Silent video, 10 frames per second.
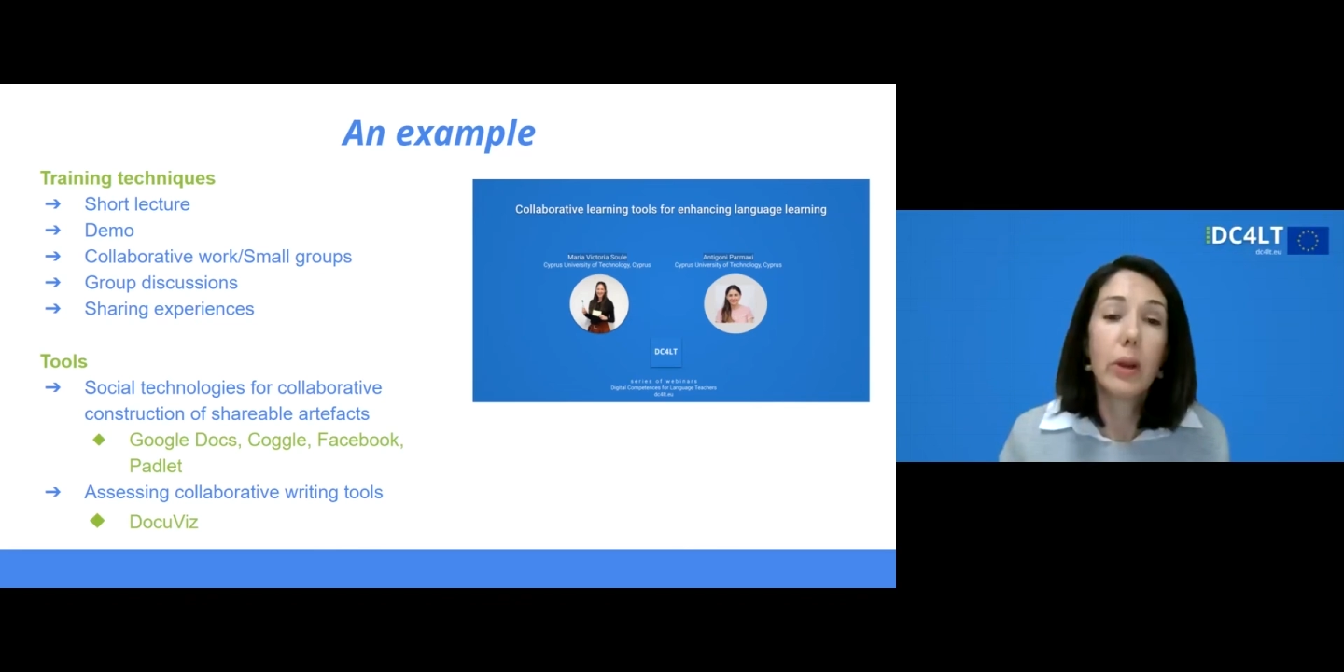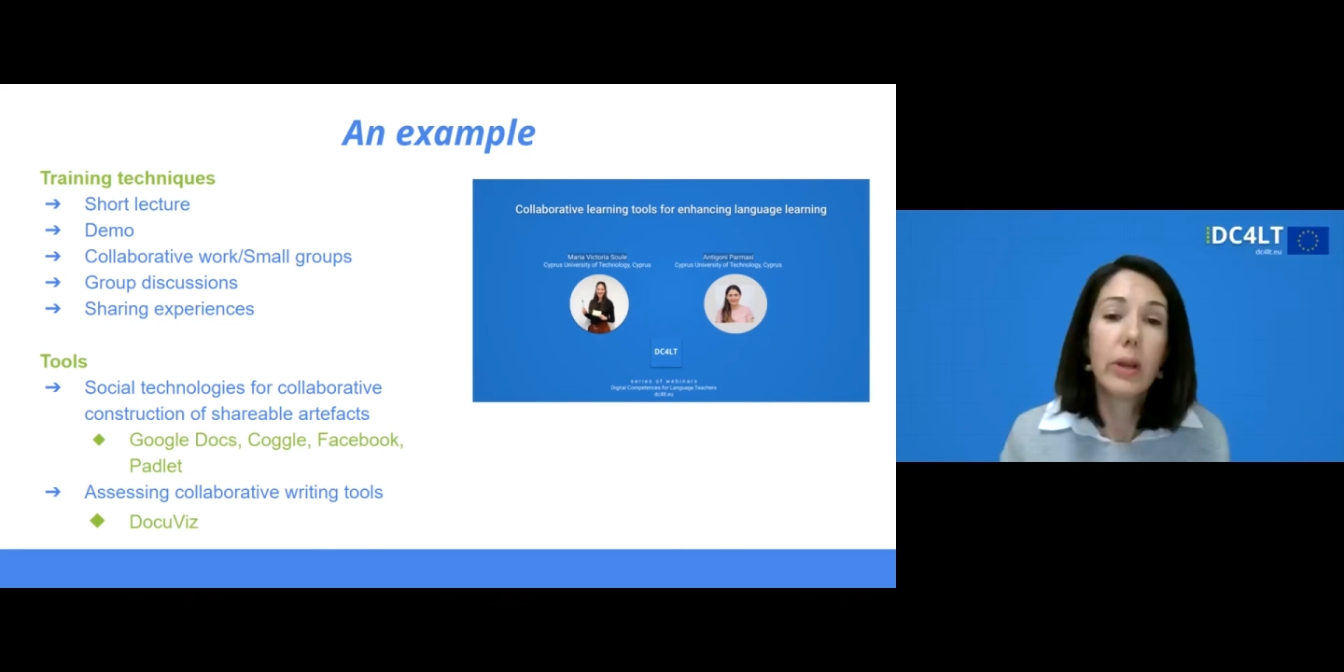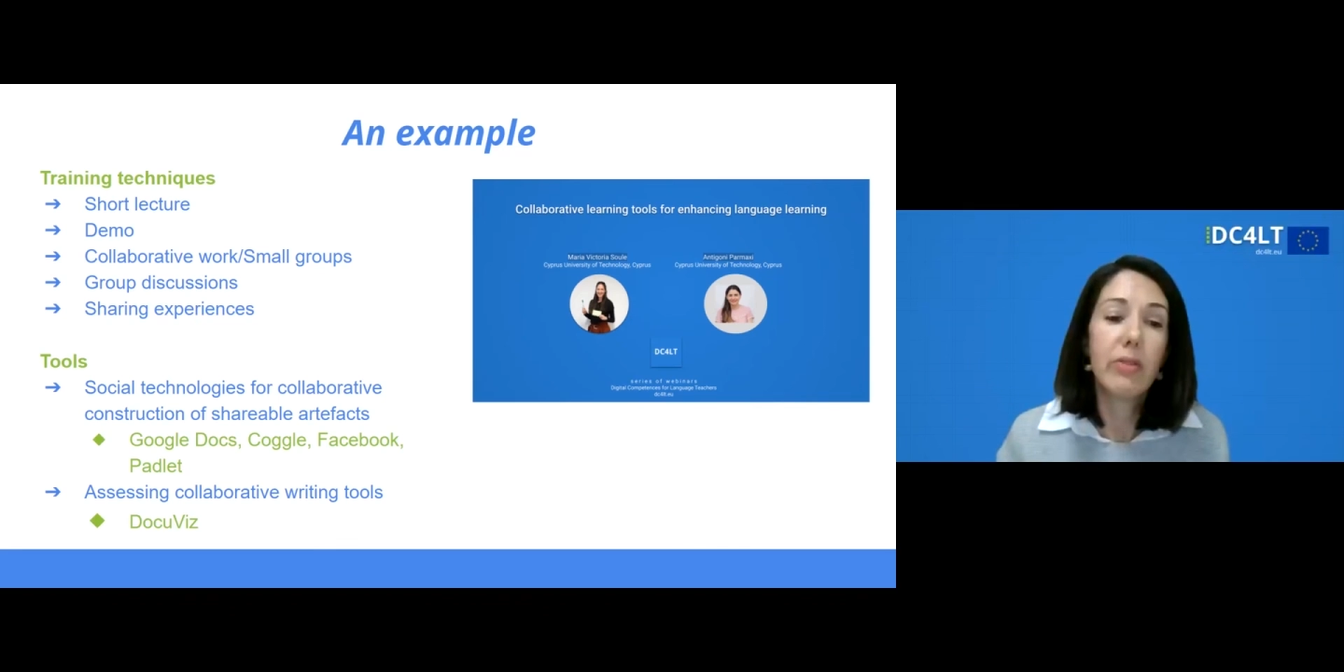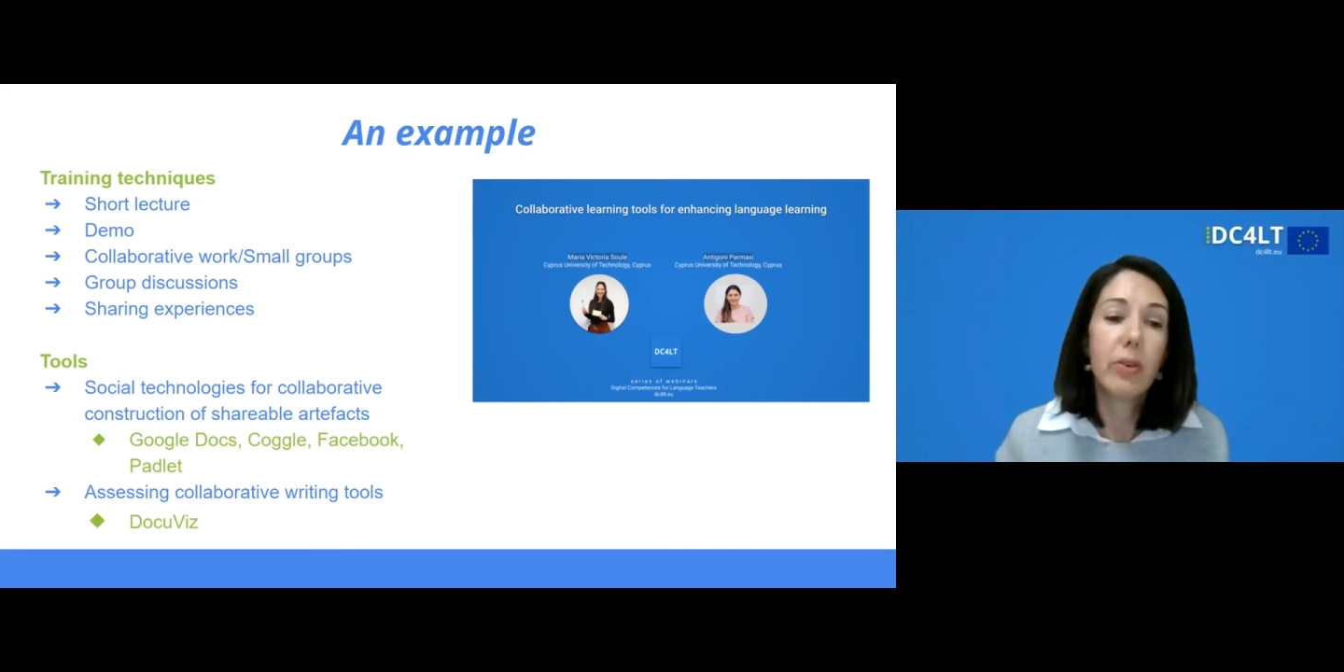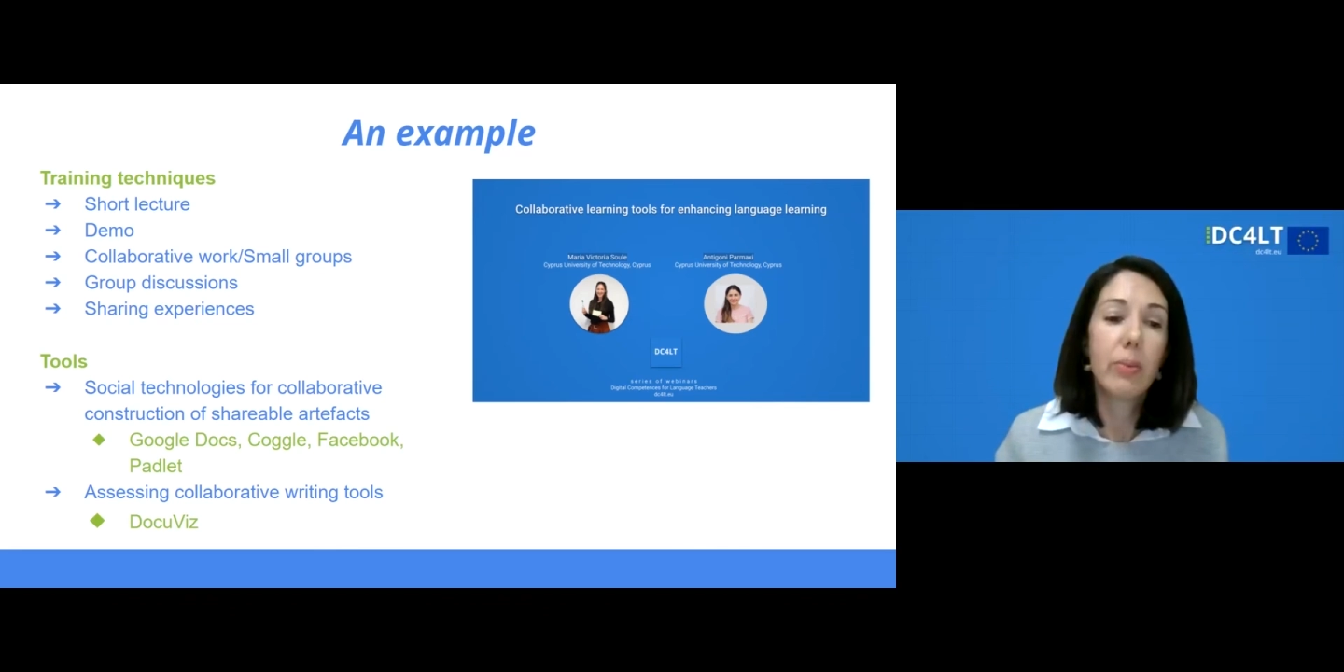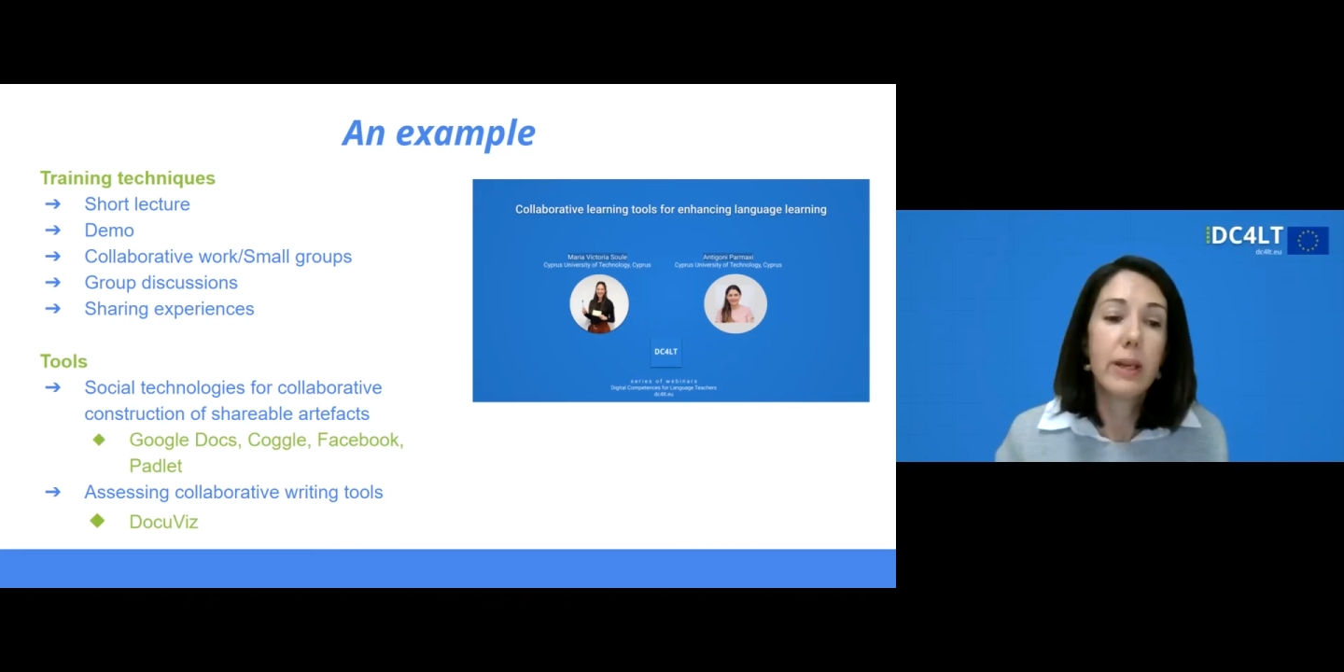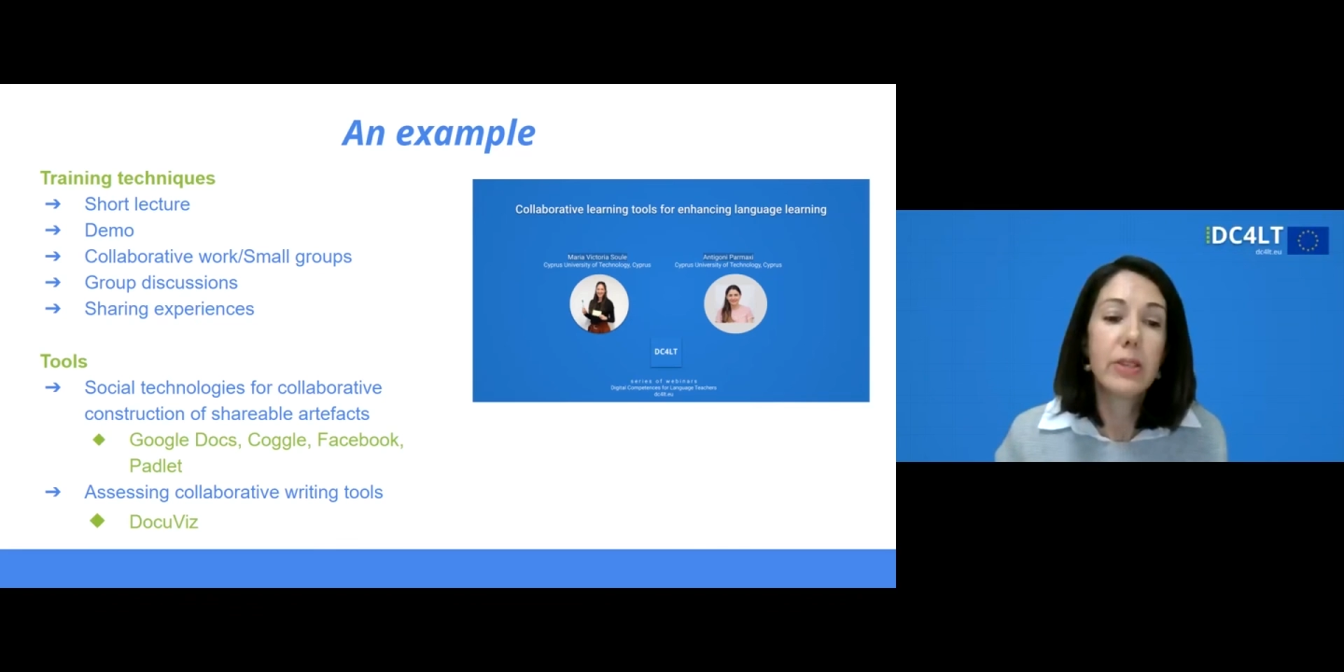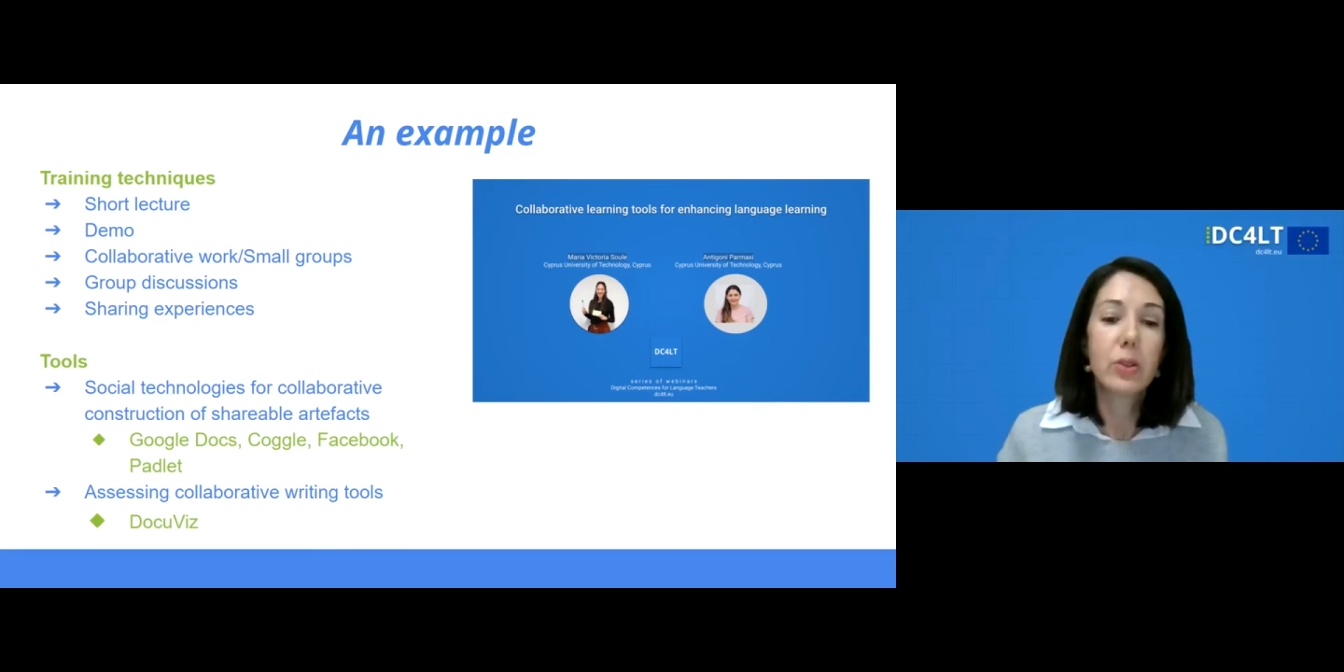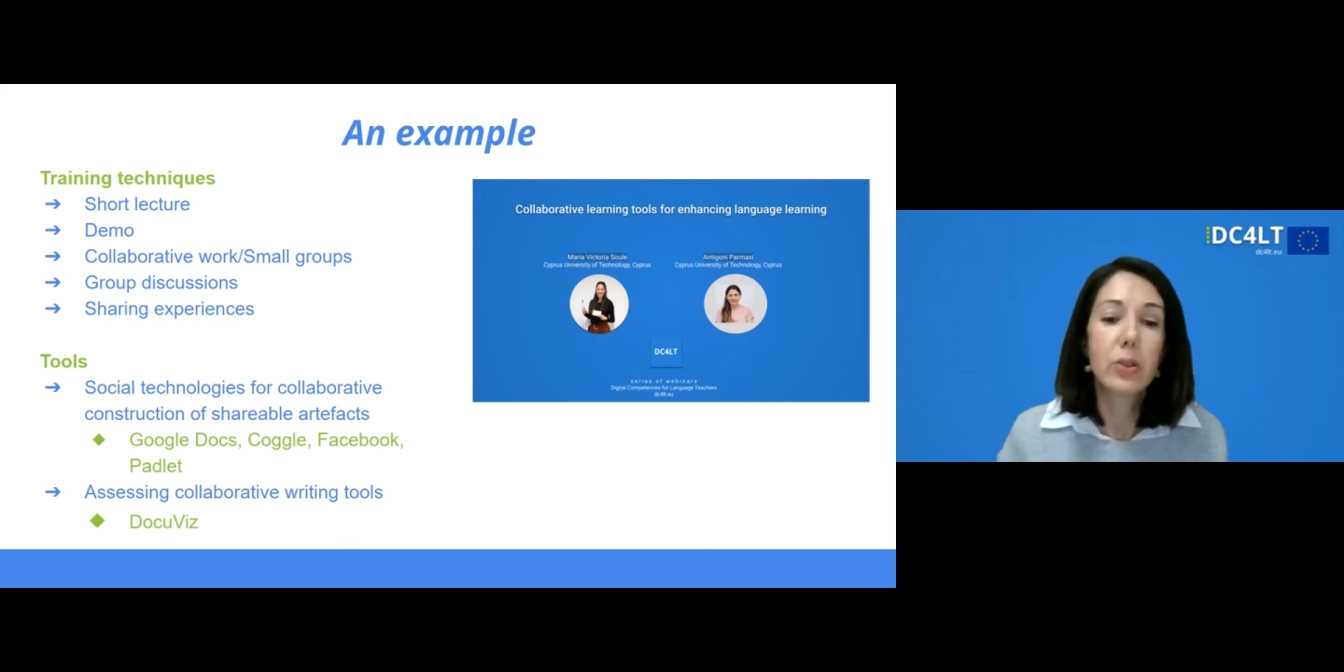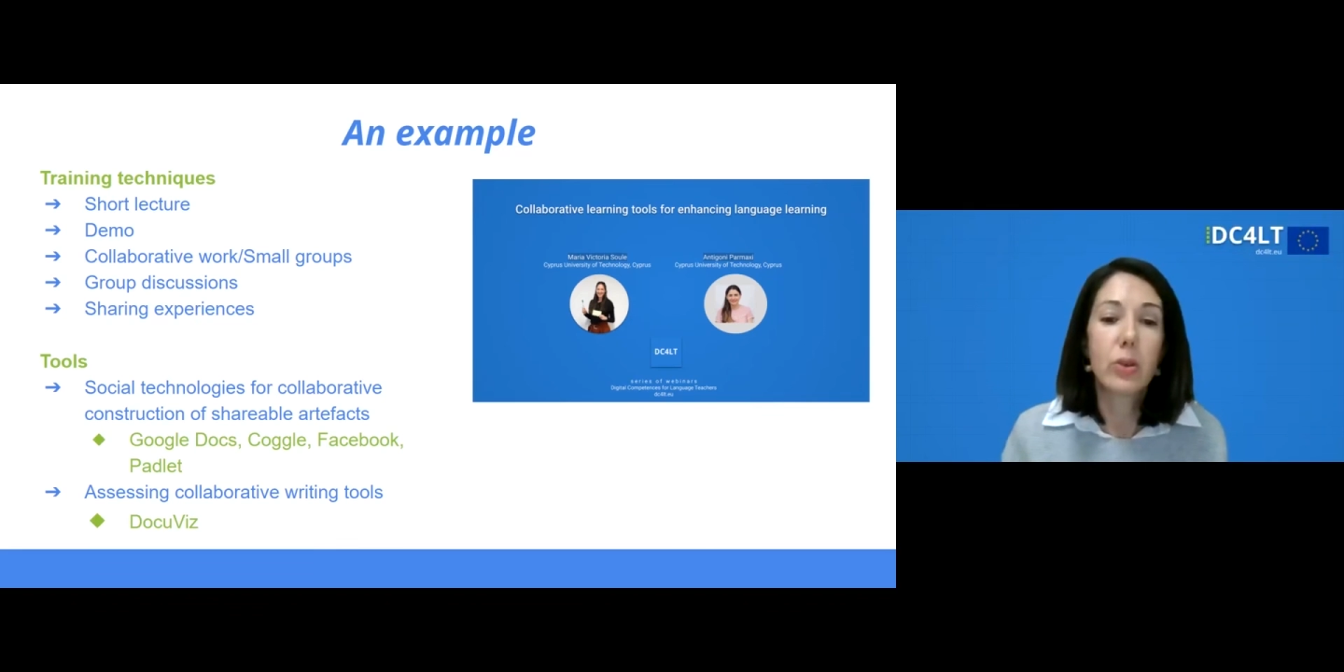
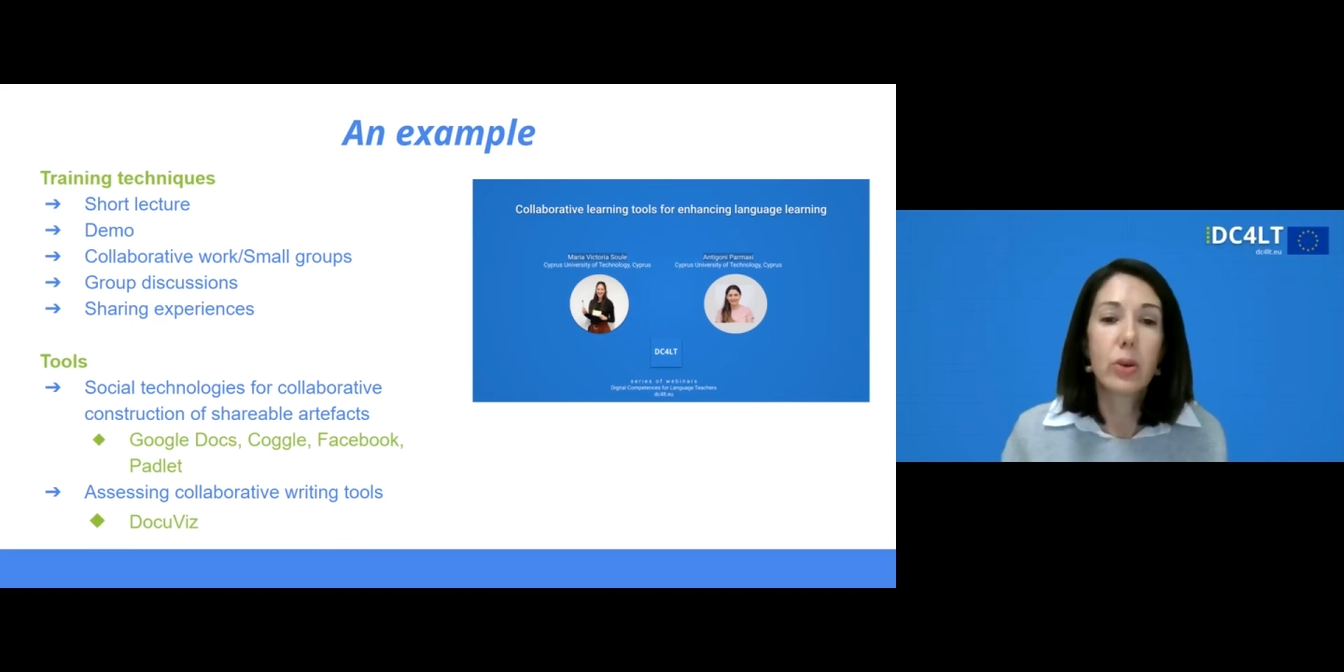information